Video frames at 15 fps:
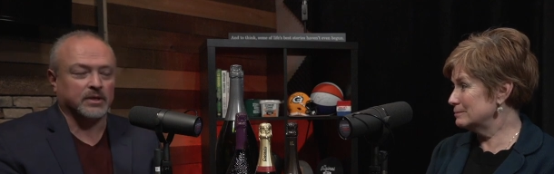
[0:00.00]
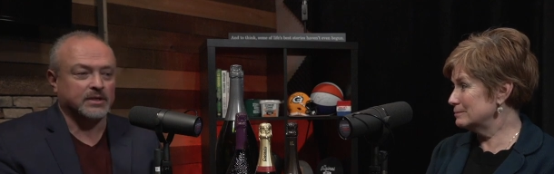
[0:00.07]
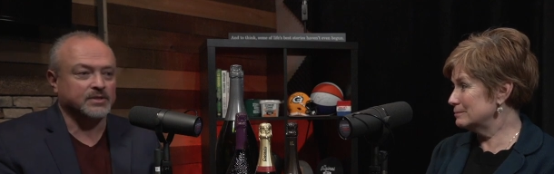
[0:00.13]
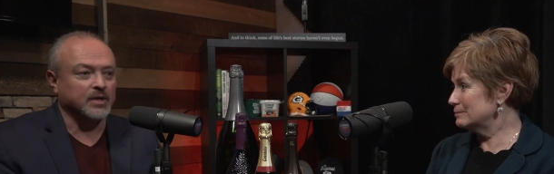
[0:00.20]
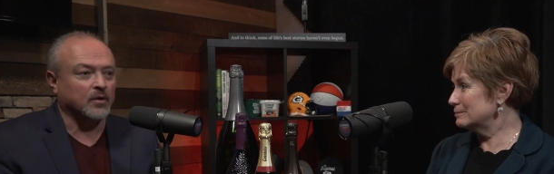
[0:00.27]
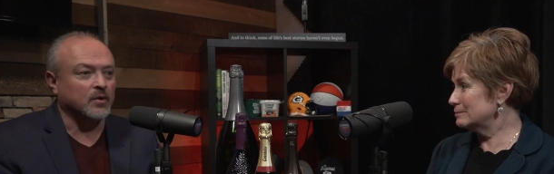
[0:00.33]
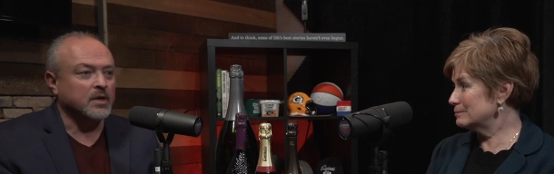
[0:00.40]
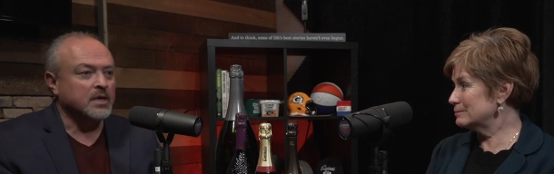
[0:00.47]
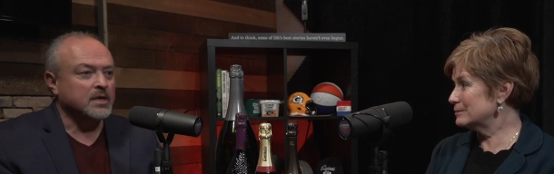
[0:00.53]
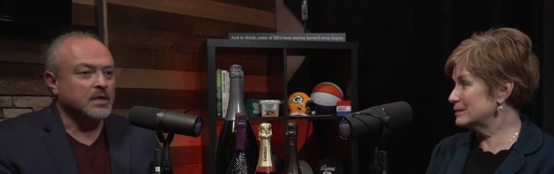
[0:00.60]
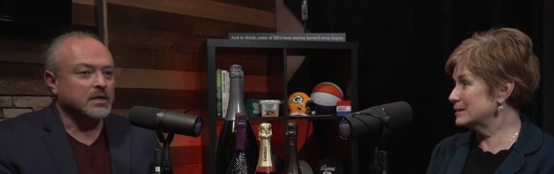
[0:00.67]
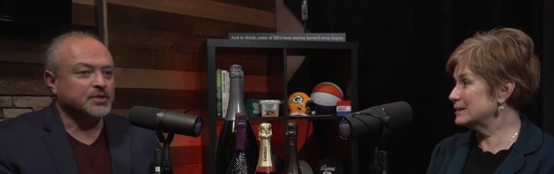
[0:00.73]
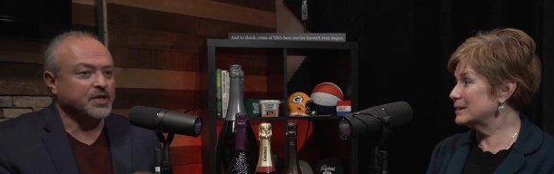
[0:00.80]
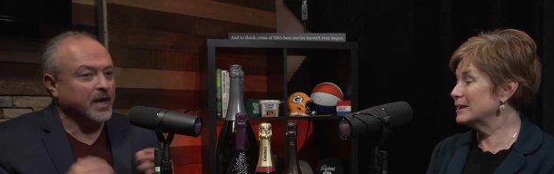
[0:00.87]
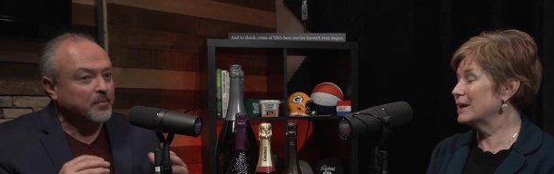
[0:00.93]
Speaker 1: So,
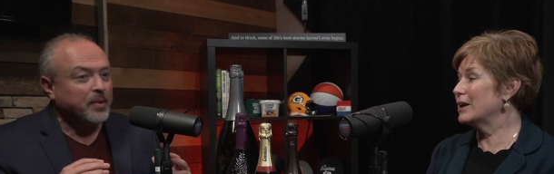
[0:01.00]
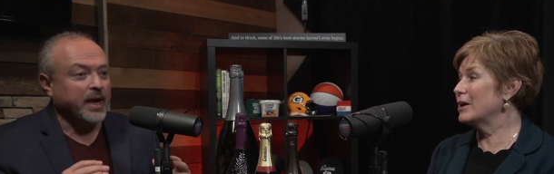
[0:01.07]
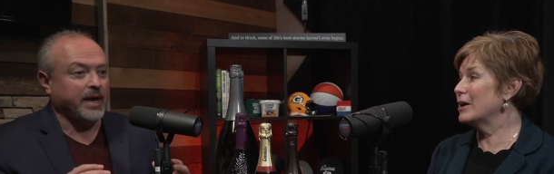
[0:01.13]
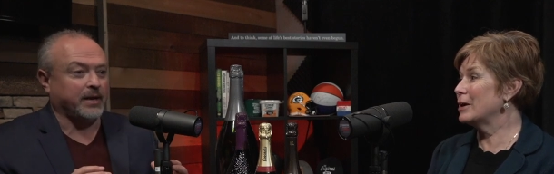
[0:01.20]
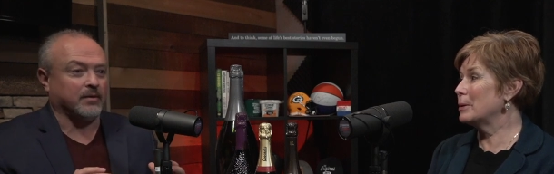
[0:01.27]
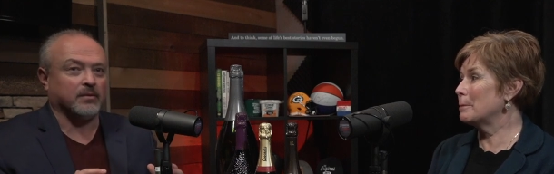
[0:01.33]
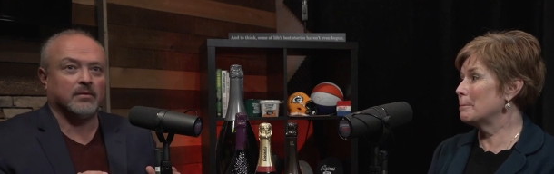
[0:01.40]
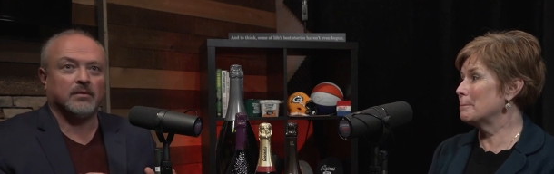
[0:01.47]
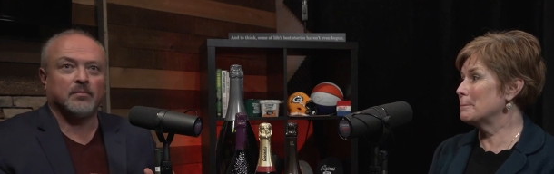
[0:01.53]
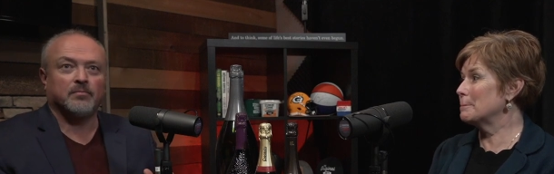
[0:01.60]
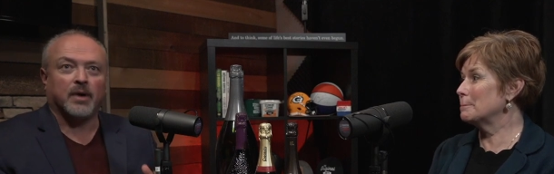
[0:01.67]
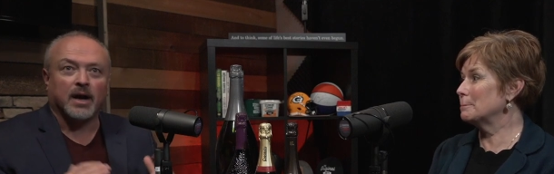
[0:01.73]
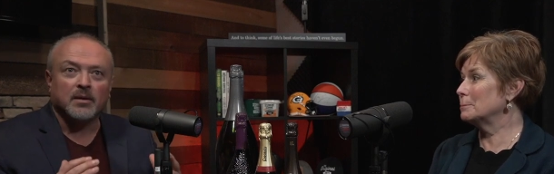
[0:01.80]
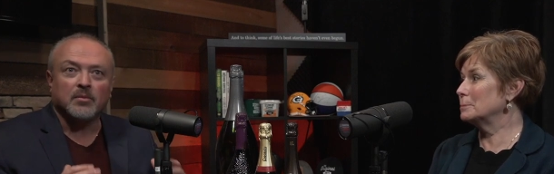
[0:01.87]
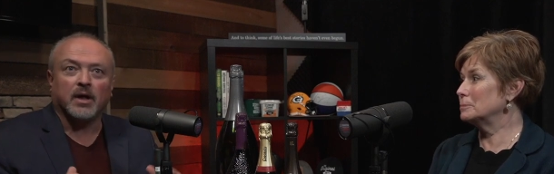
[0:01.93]
champagne,
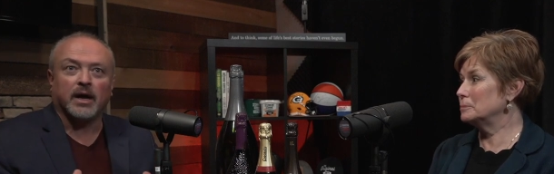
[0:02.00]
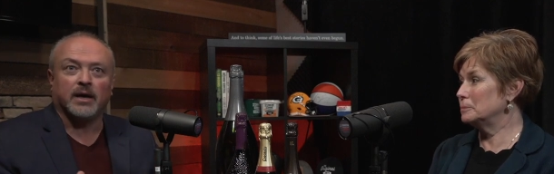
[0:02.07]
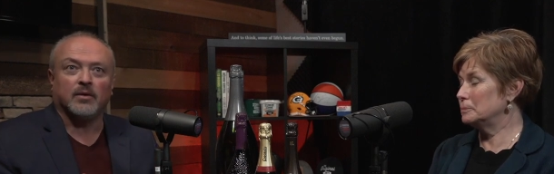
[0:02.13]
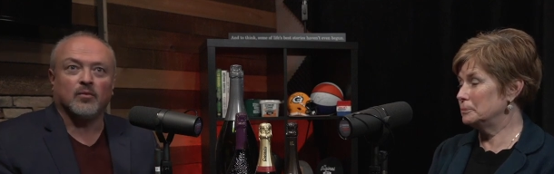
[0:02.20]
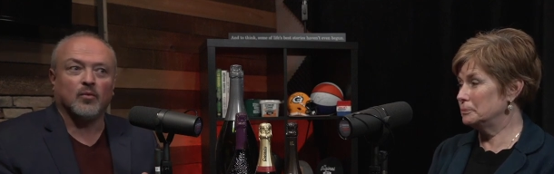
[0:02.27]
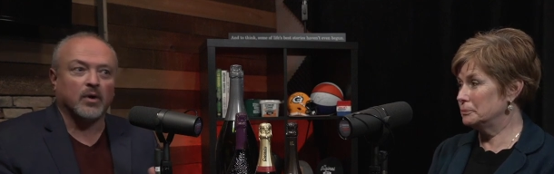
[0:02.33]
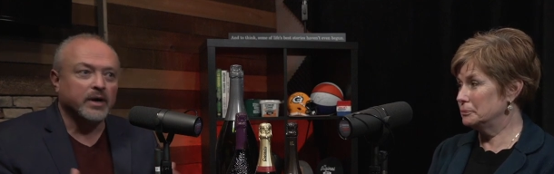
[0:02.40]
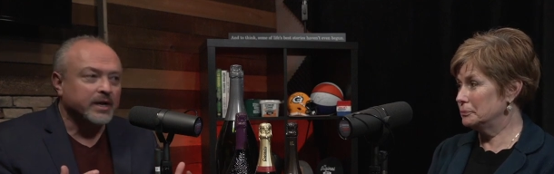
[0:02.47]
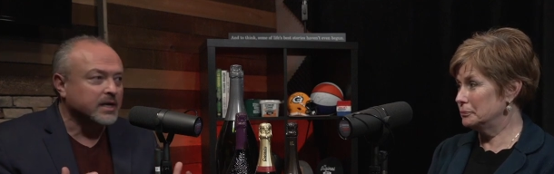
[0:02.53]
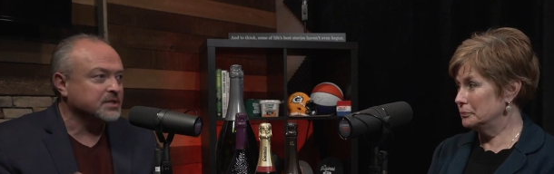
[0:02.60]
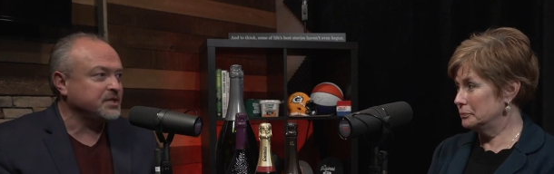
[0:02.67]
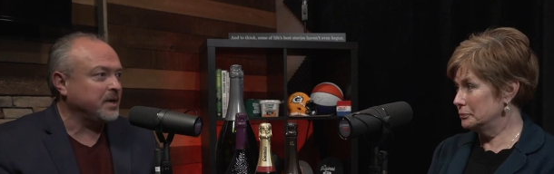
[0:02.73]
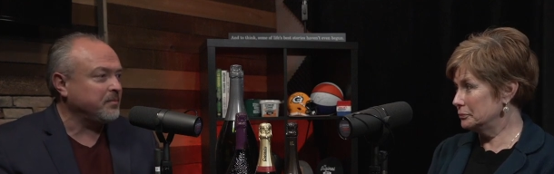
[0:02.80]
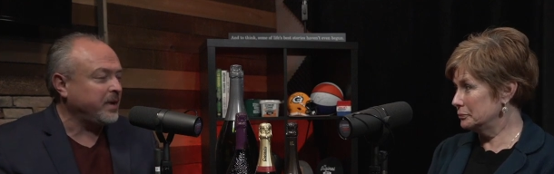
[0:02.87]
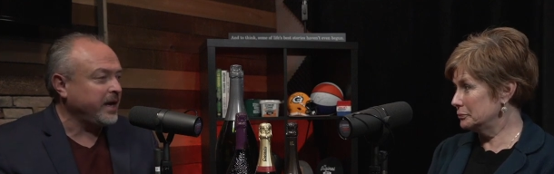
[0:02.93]
bottom line, where do you get
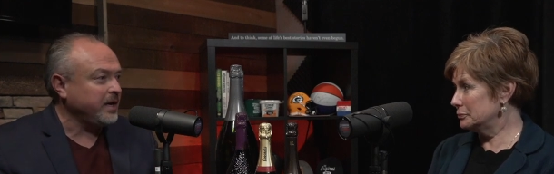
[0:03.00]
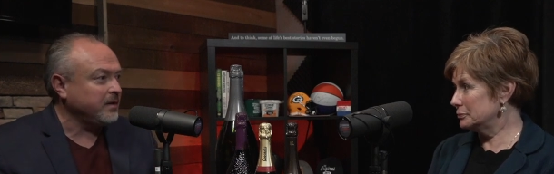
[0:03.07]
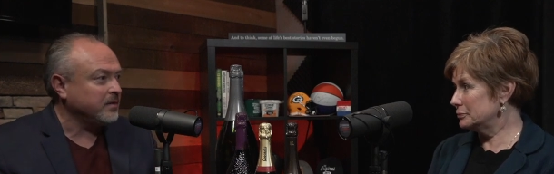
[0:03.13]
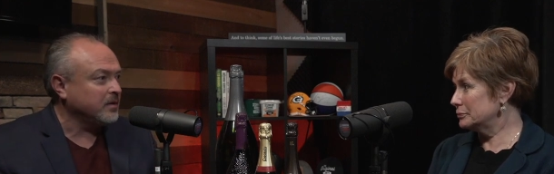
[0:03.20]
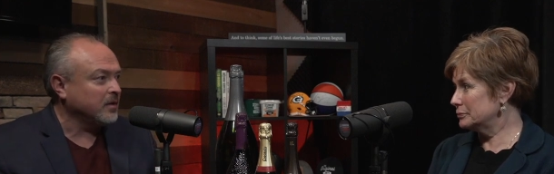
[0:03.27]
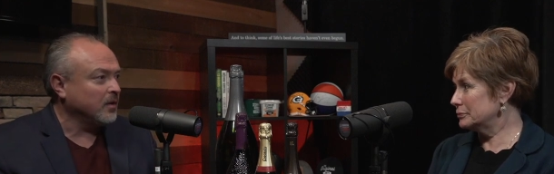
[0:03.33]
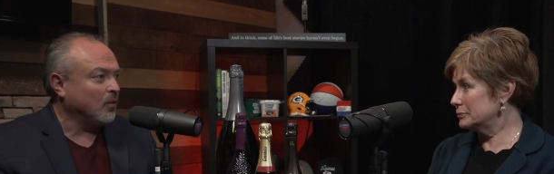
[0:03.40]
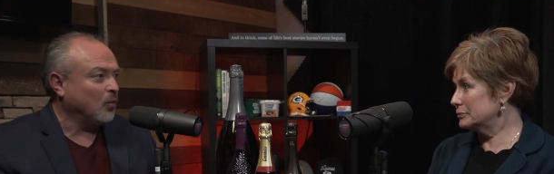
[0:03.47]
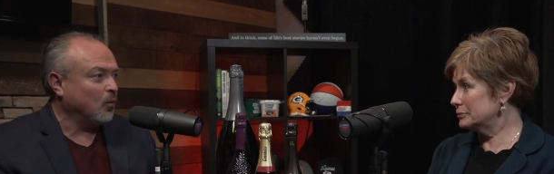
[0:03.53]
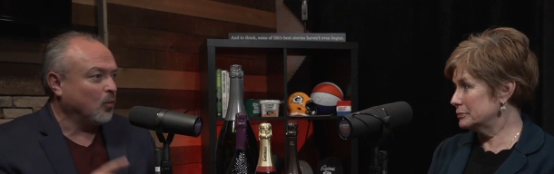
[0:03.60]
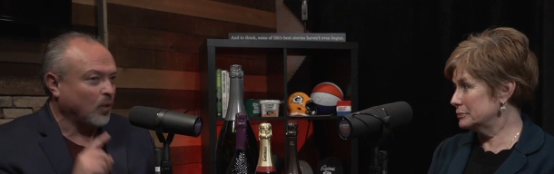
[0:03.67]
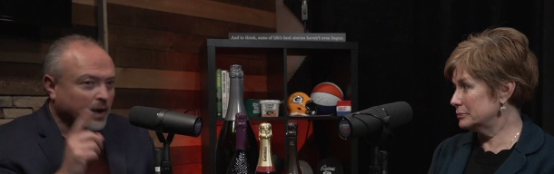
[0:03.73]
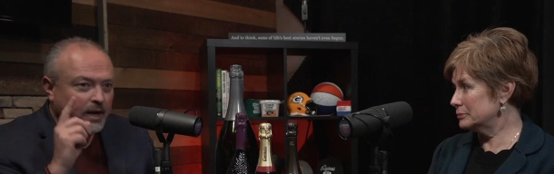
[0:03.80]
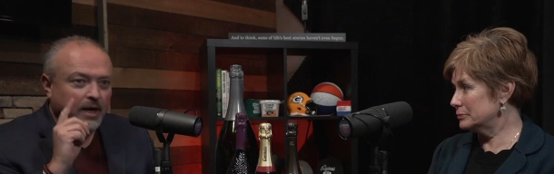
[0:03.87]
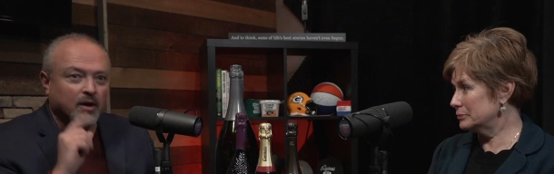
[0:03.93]
champagne?
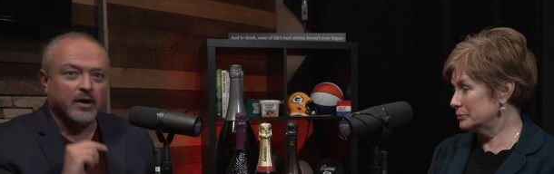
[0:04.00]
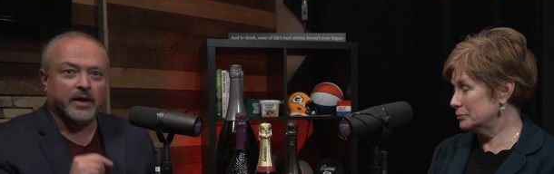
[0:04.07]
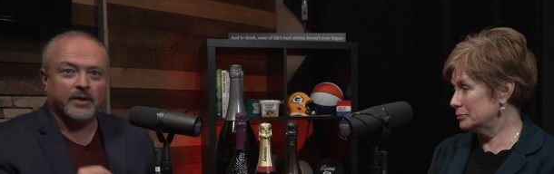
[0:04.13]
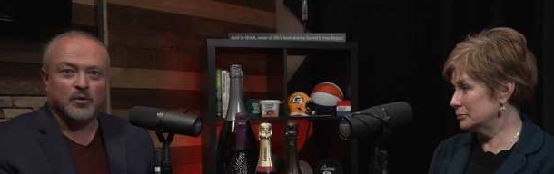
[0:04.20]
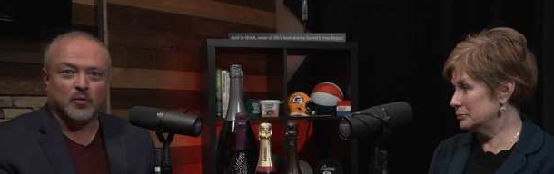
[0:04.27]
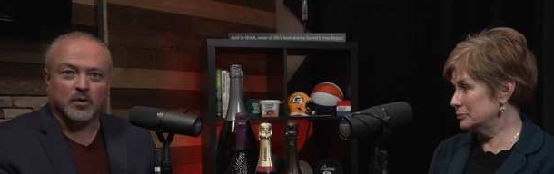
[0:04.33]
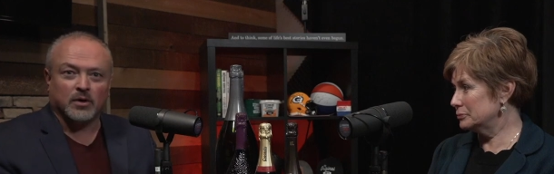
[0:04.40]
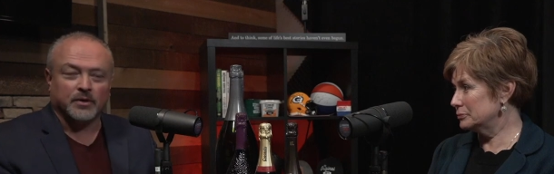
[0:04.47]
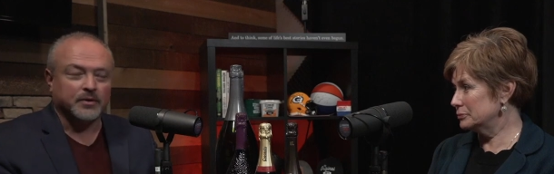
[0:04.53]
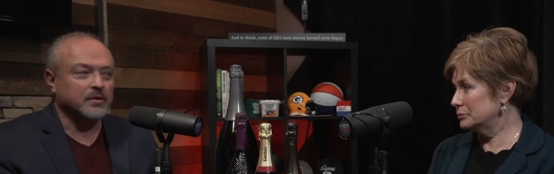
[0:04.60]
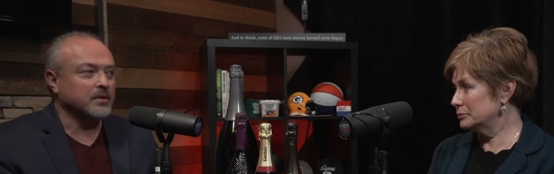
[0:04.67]
One area in the world.